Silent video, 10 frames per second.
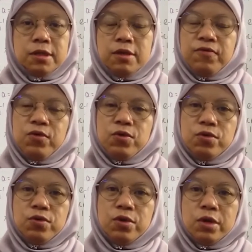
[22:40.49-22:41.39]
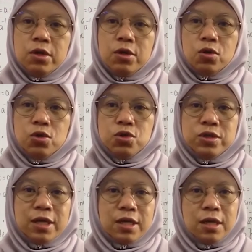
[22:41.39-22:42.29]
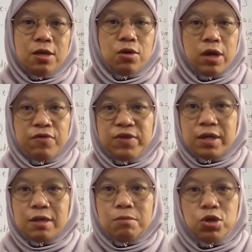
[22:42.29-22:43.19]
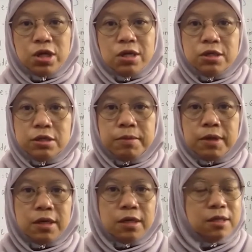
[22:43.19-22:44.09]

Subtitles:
If you also taking or have taken modern algebra,